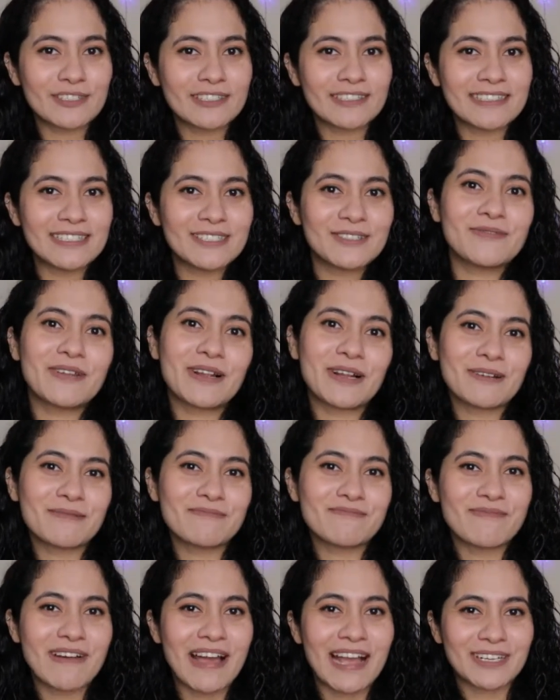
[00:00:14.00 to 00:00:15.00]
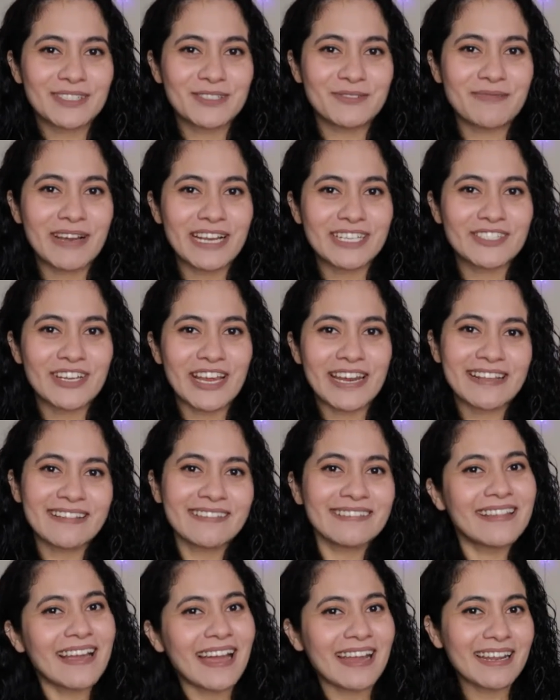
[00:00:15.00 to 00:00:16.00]
curlies, welcome back to my channel
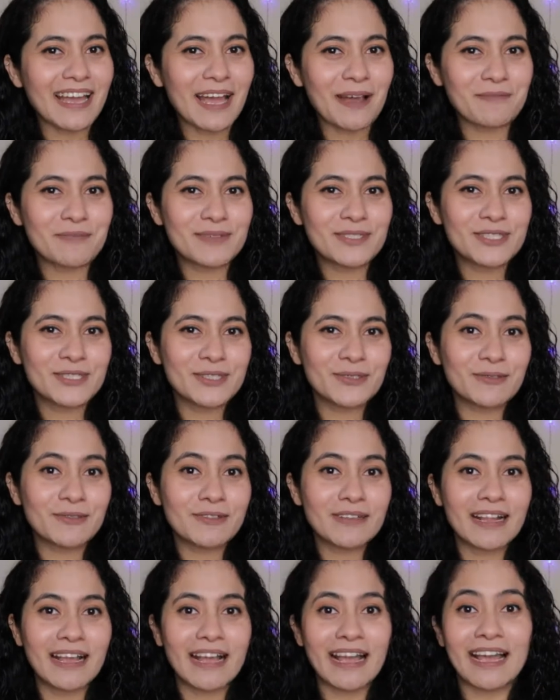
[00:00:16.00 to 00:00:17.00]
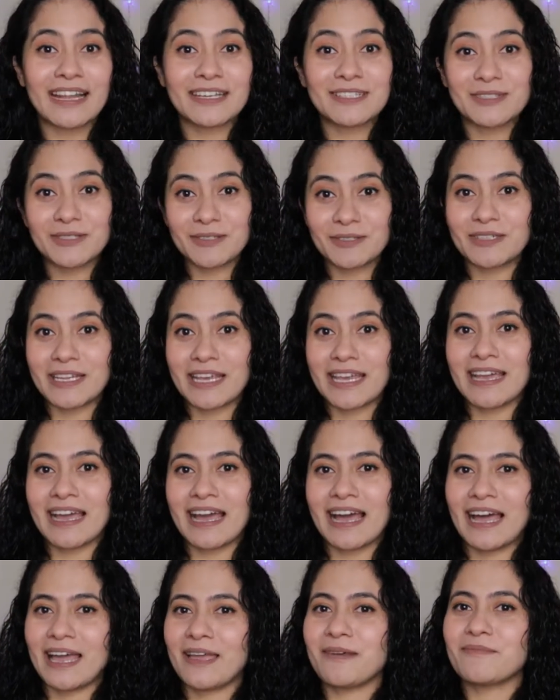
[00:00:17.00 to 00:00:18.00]
That Happy Soul, and today
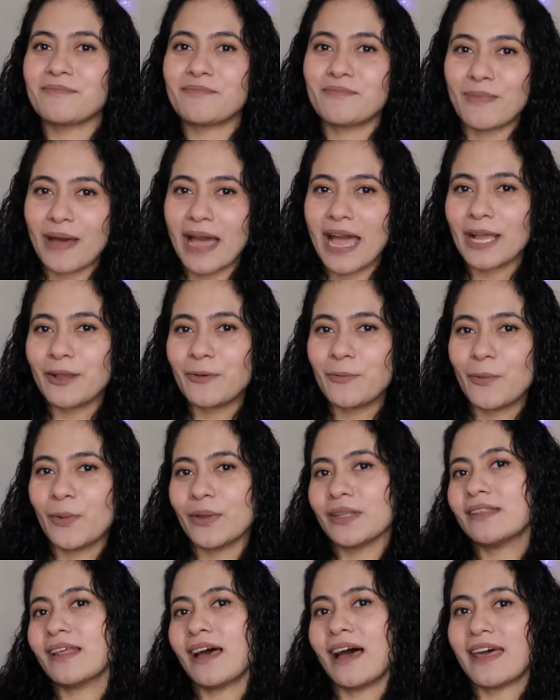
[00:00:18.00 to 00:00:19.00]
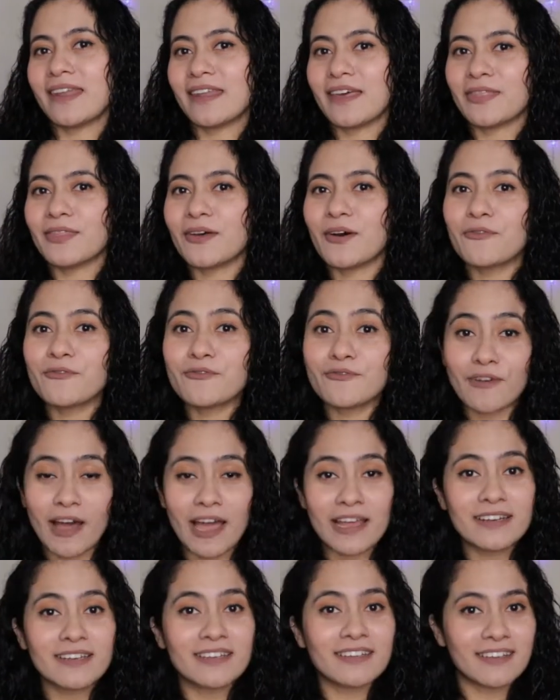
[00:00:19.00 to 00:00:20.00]
I am back with another
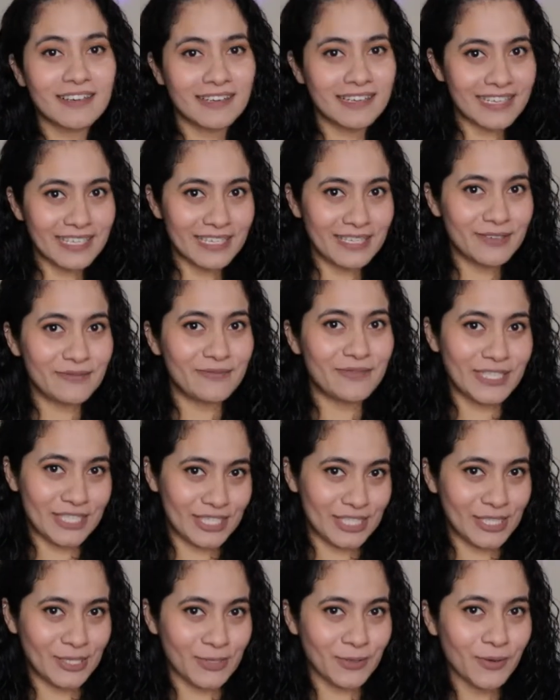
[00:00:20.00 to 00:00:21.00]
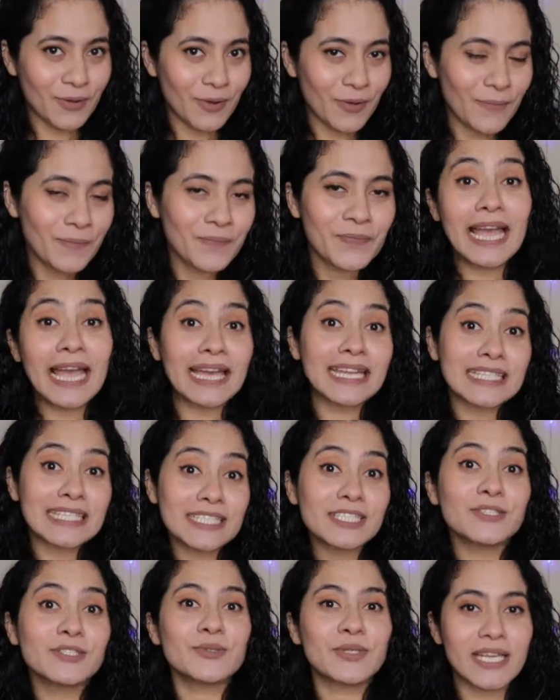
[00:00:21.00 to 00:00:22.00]
fun curly video. And
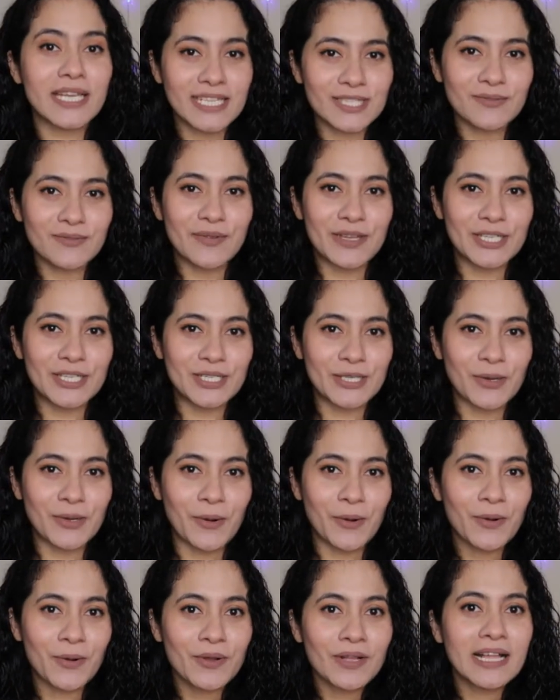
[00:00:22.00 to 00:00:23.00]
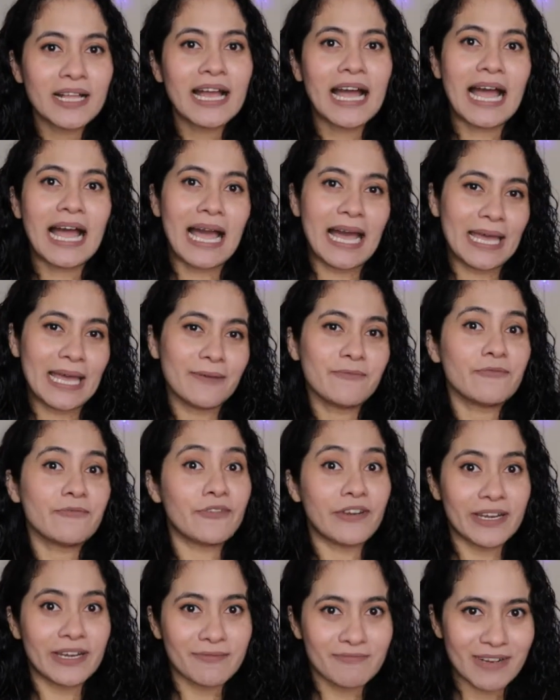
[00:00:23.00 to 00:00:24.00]
in today's video I am
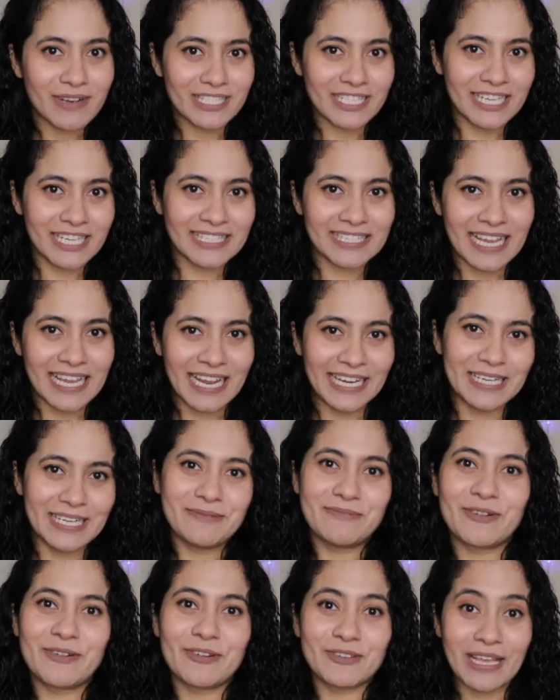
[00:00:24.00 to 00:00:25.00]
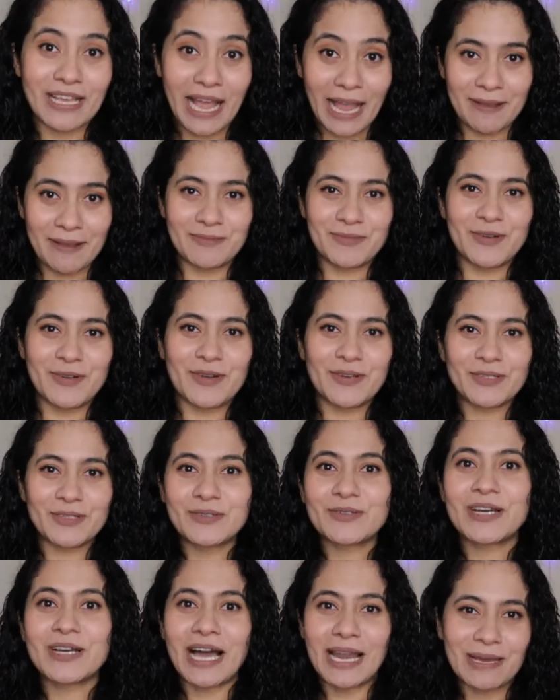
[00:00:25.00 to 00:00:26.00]
very much excited because I am going to
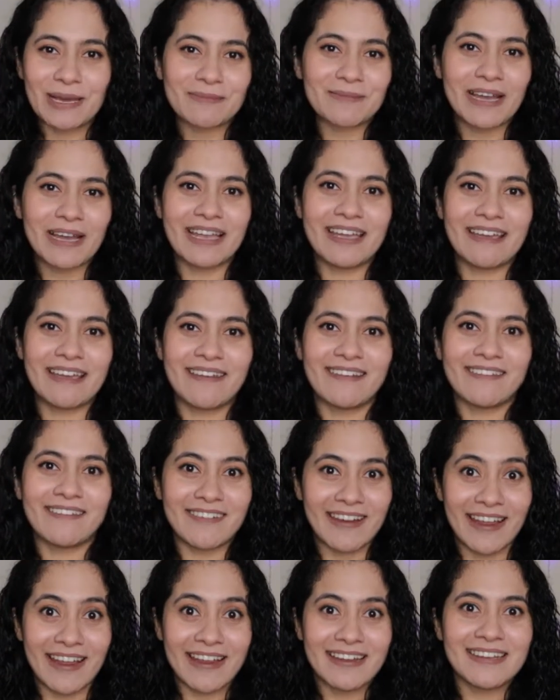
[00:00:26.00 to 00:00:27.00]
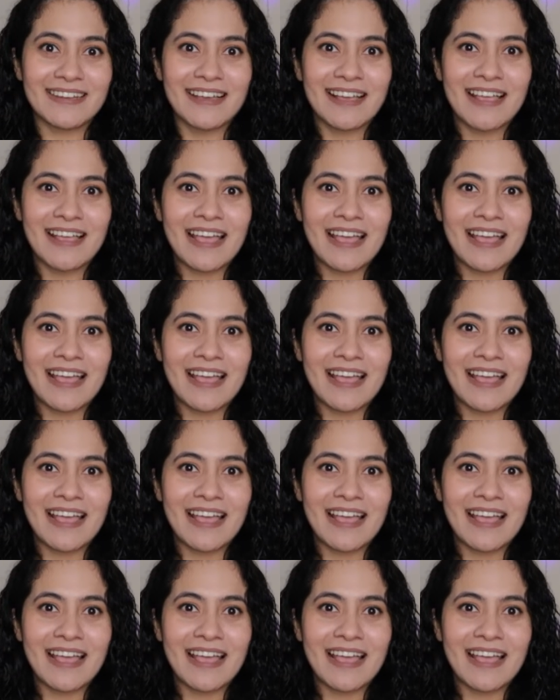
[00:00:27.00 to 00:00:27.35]
color my hair red.